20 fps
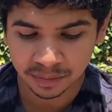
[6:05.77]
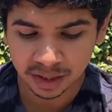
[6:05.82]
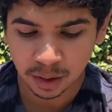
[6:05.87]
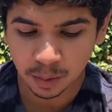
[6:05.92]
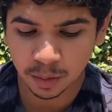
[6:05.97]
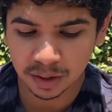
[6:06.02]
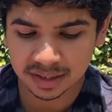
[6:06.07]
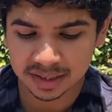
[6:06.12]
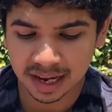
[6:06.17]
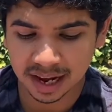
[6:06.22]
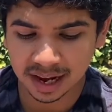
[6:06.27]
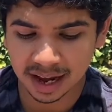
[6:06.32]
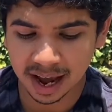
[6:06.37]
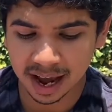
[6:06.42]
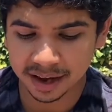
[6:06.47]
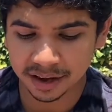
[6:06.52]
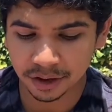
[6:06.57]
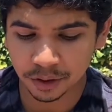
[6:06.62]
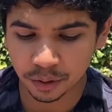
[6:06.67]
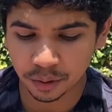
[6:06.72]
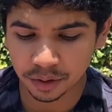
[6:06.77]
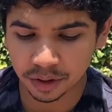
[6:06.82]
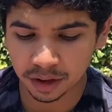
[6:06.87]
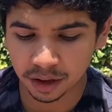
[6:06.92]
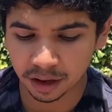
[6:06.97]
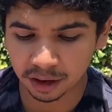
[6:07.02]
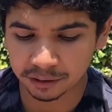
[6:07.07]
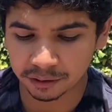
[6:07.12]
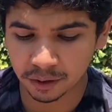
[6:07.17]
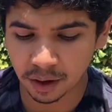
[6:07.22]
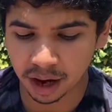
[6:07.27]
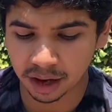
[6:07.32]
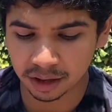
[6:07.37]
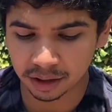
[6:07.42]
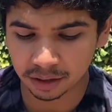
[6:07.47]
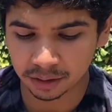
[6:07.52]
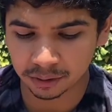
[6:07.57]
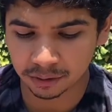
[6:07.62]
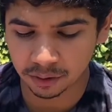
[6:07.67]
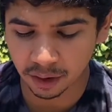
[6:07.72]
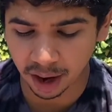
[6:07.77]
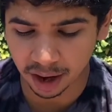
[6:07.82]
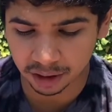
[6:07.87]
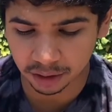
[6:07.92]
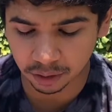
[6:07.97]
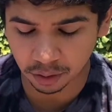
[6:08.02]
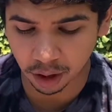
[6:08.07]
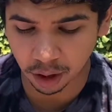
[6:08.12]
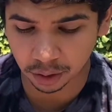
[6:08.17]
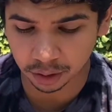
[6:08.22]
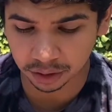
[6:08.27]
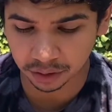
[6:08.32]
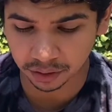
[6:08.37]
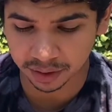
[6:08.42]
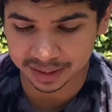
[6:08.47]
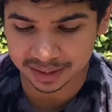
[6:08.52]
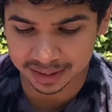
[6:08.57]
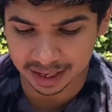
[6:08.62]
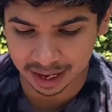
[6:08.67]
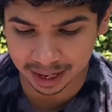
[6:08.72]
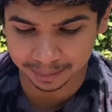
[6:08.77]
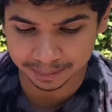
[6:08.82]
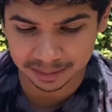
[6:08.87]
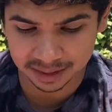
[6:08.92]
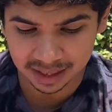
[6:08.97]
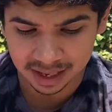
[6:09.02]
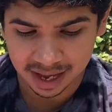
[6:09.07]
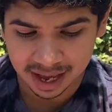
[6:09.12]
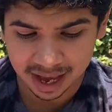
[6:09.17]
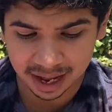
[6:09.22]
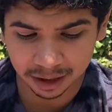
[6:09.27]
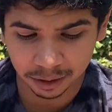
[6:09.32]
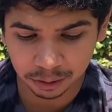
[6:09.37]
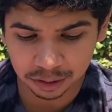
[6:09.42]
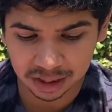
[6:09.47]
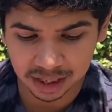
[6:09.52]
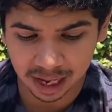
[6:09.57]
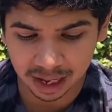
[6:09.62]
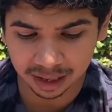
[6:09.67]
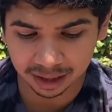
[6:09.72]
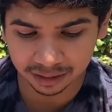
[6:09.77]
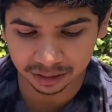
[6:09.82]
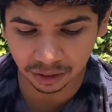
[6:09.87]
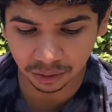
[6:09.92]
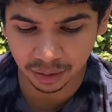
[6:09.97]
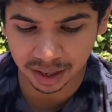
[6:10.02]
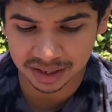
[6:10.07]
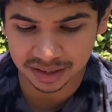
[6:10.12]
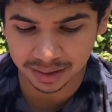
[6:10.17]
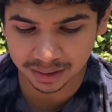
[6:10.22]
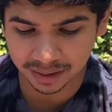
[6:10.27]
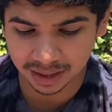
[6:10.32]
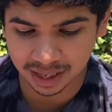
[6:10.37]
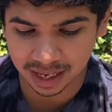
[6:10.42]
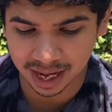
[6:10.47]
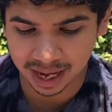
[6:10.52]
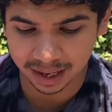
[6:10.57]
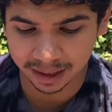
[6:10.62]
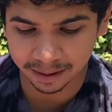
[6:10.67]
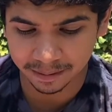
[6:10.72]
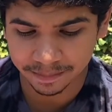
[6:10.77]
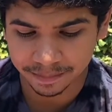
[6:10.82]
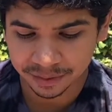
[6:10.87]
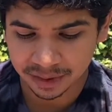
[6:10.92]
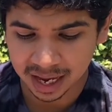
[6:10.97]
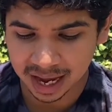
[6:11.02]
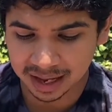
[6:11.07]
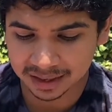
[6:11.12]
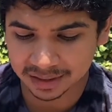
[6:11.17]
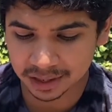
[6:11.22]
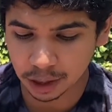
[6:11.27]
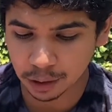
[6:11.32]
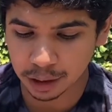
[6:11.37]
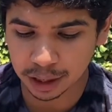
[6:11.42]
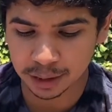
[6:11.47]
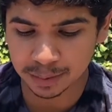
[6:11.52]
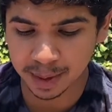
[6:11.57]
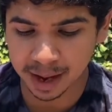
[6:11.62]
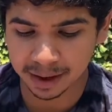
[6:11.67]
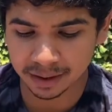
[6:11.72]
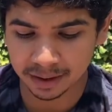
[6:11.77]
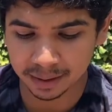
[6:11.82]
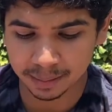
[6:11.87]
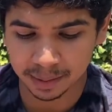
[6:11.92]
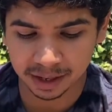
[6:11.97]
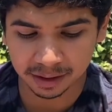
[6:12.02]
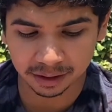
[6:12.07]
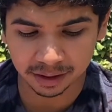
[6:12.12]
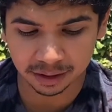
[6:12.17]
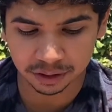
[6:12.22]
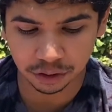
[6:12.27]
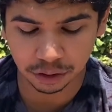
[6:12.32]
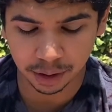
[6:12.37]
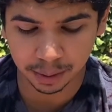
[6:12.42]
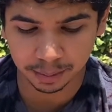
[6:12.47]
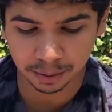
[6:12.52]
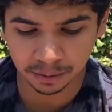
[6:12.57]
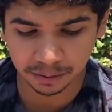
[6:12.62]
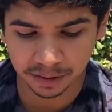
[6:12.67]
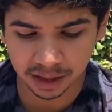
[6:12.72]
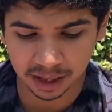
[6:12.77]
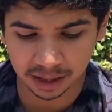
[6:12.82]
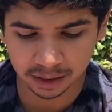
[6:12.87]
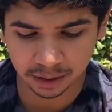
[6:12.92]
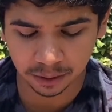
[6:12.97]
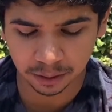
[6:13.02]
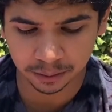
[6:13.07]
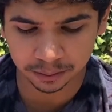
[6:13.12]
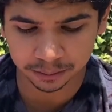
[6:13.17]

Once at high noon, a frog croaked 3 times, and it was silent the rest of the day, as though expounding me the triple vehicle.